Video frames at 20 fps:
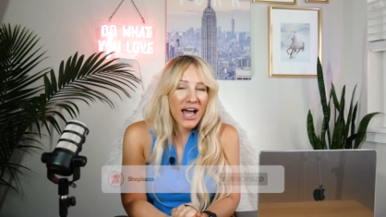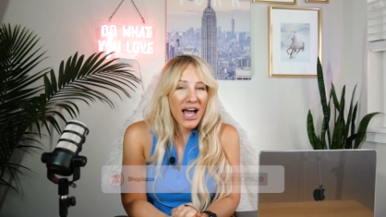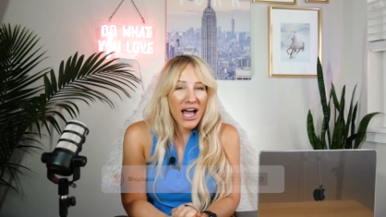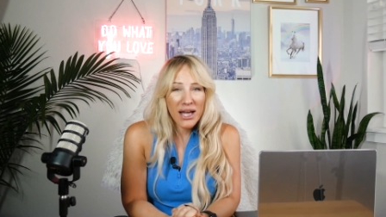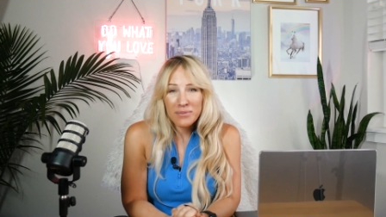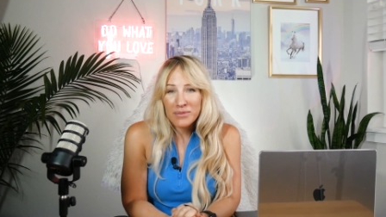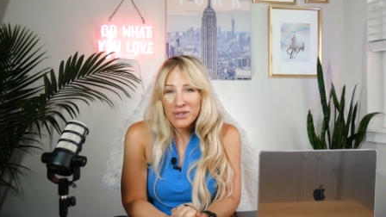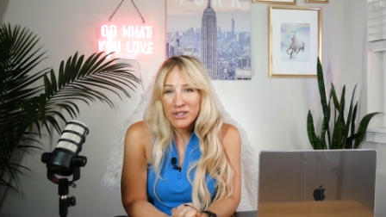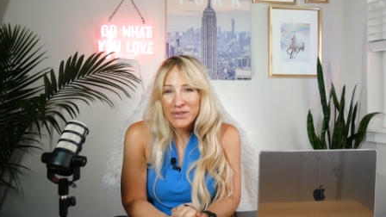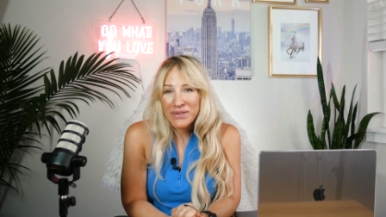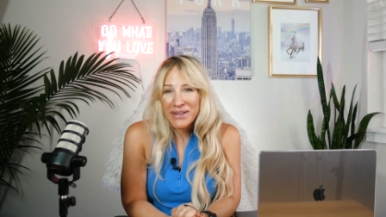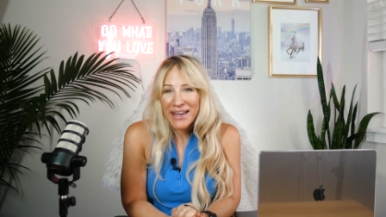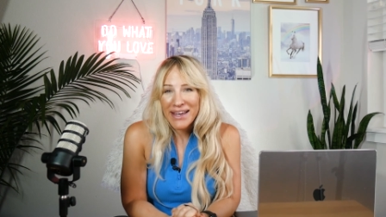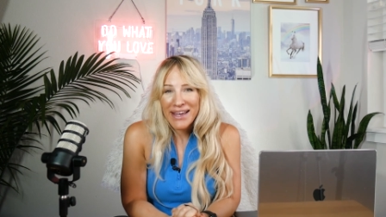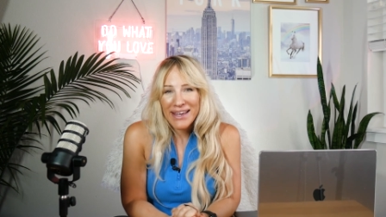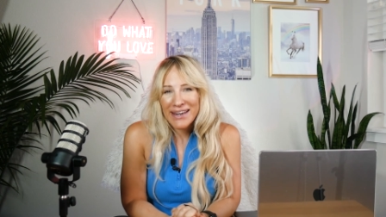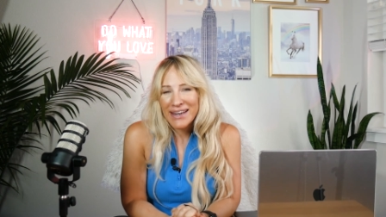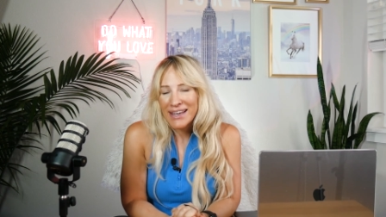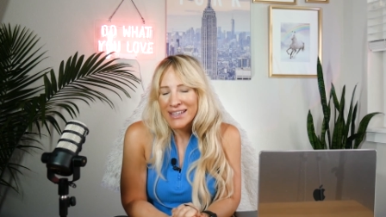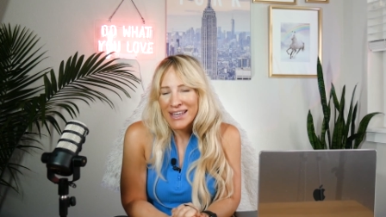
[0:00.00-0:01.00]
I'm Luna,
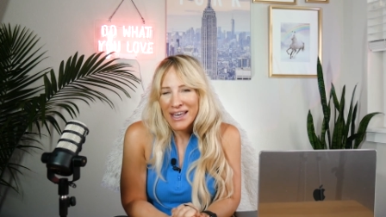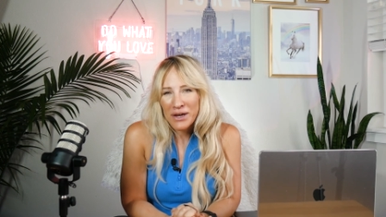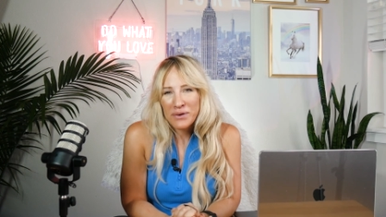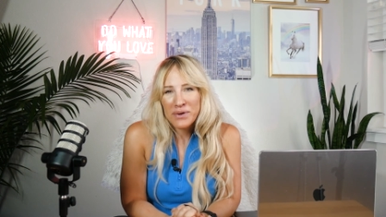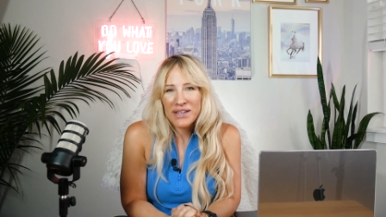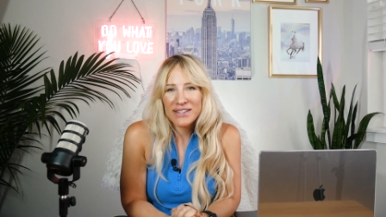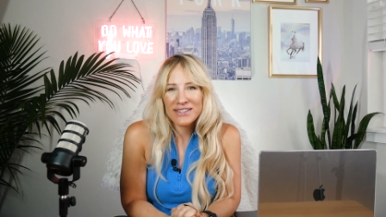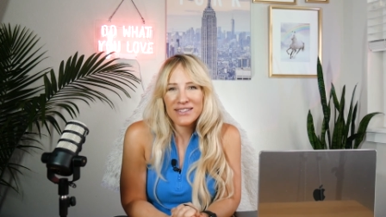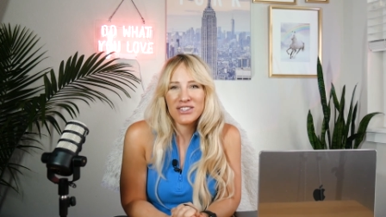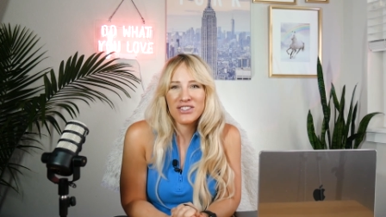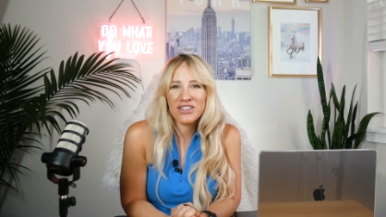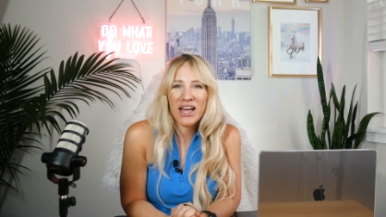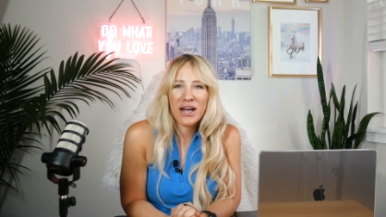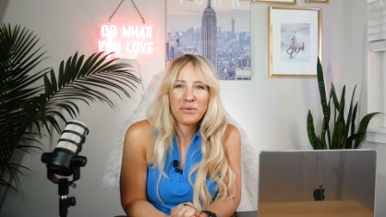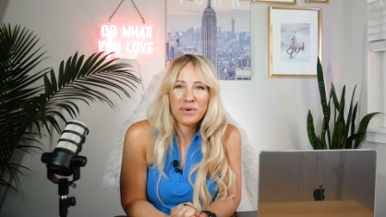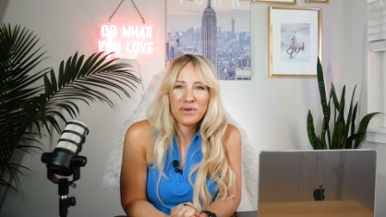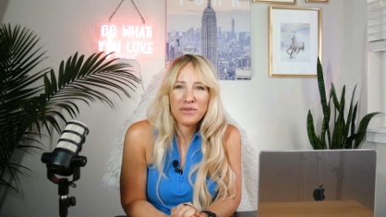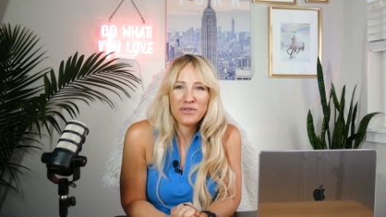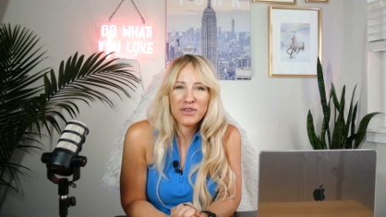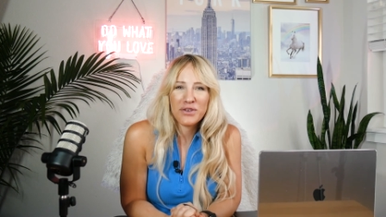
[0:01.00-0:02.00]
and I can't wait to chat
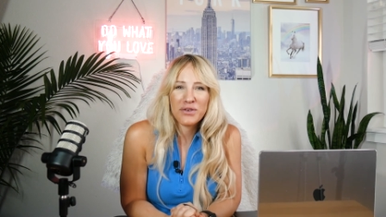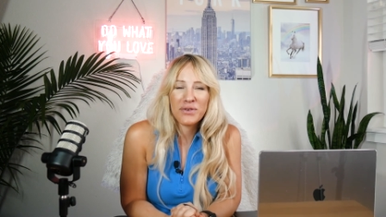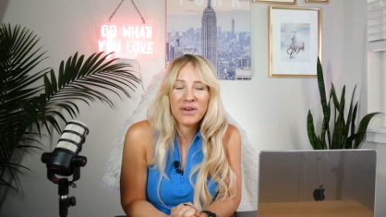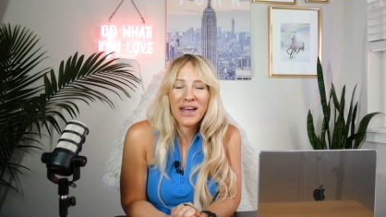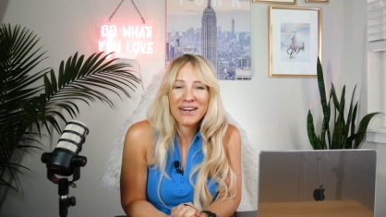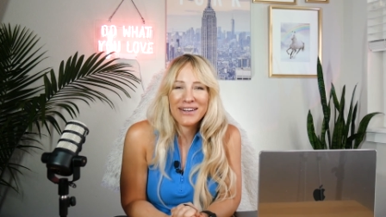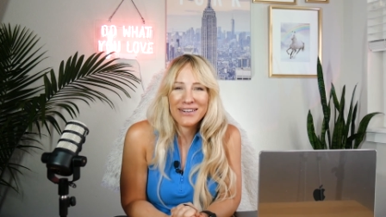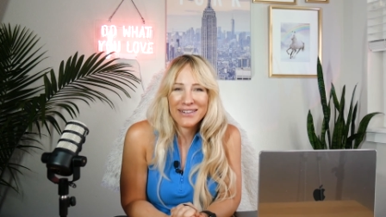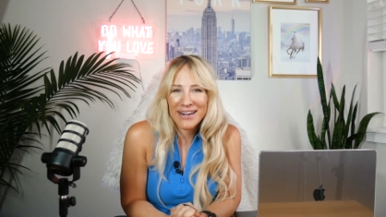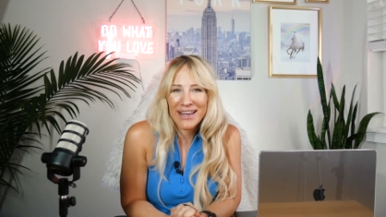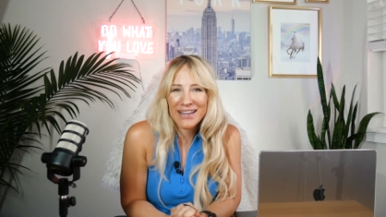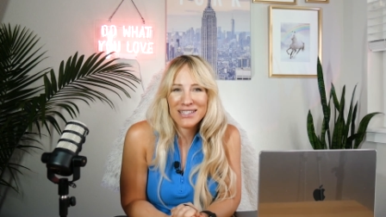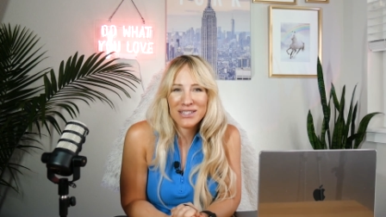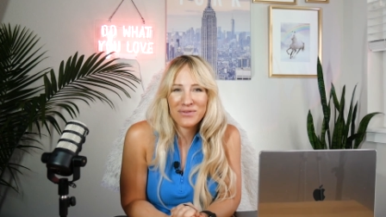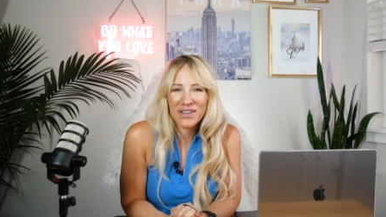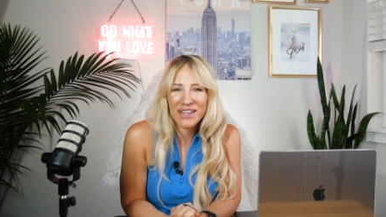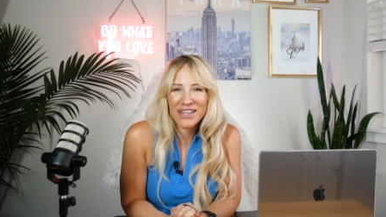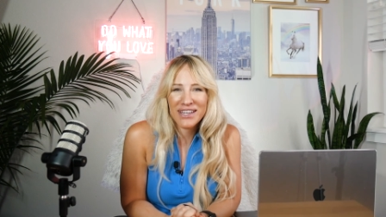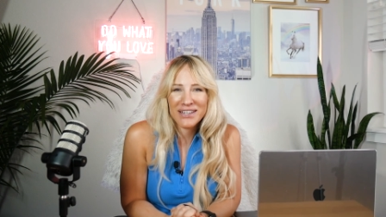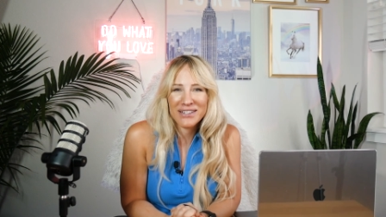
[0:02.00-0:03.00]
with you in our next
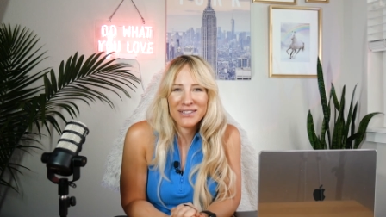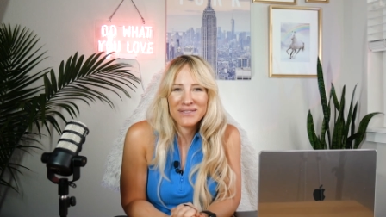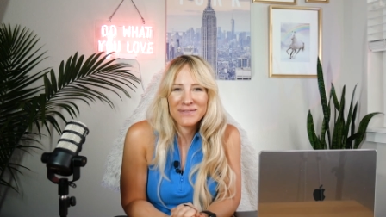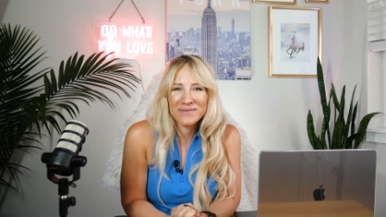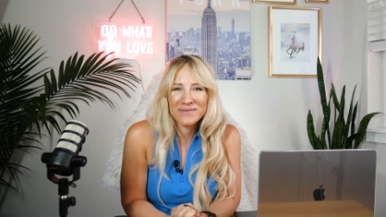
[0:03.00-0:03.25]
video.